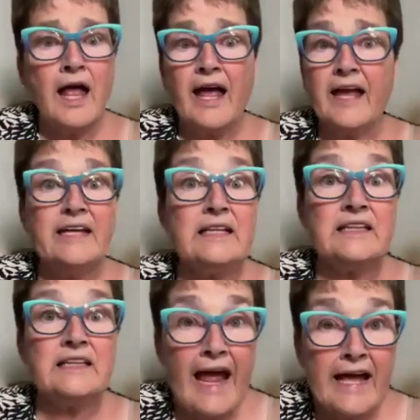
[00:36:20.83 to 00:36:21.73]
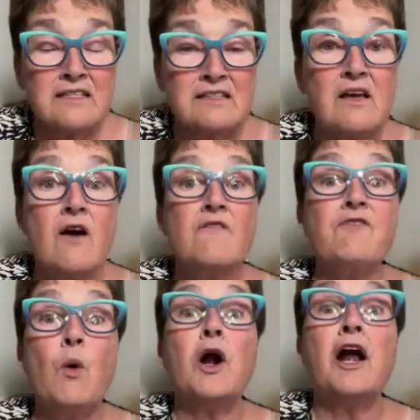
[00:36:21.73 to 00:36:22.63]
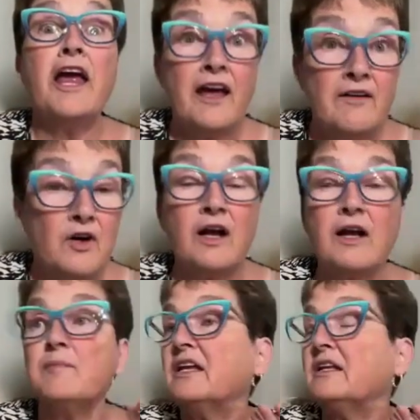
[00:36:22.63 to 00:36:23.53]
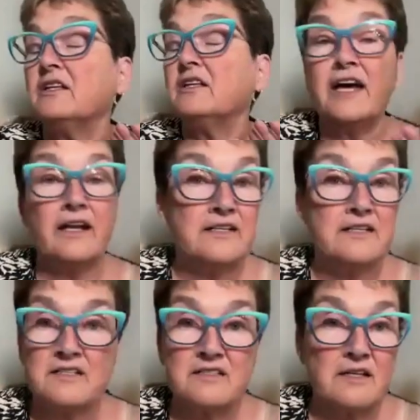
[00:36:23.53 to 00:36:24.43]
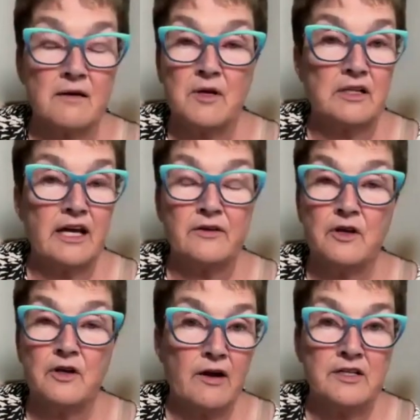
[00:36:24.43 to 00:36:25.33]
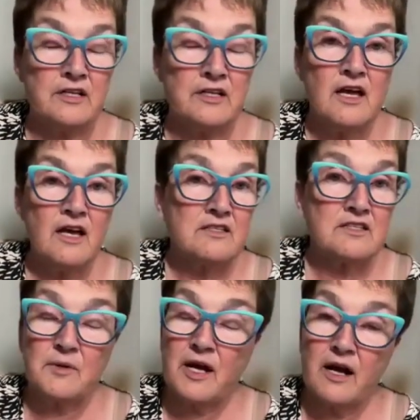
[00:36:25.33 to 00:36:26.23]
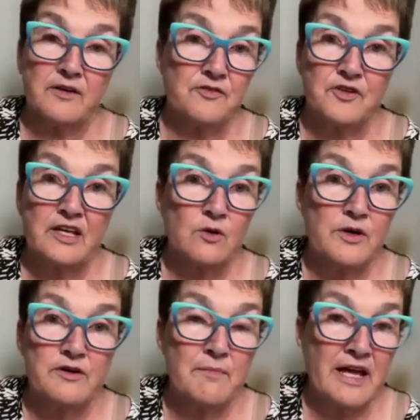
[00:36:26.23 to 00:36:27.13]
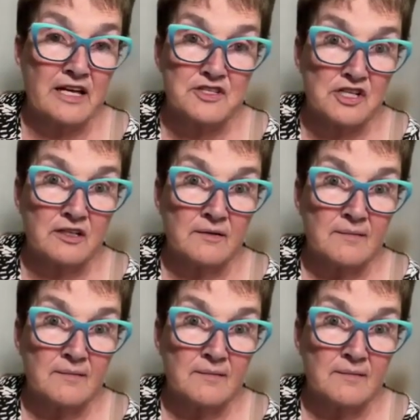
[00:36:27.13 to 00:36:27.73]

and it lasts forever i mean that ice does not melt i don't know how it does some kind of freaky weird magic